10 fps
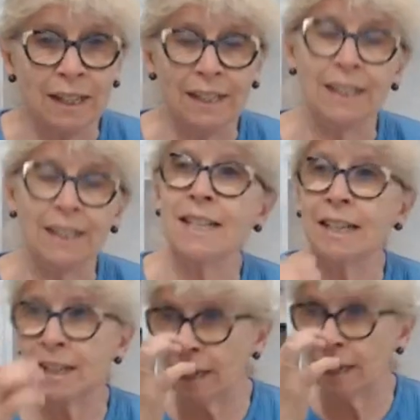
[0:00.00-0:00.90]
and it
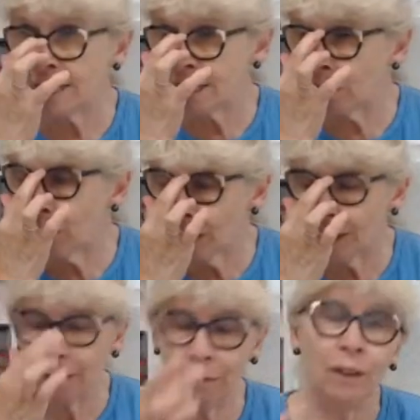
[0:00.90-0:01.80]
said
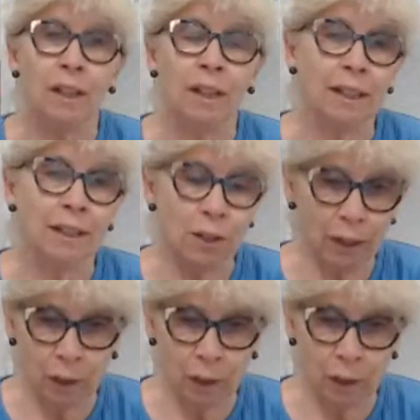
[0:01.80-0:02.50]
95. And so I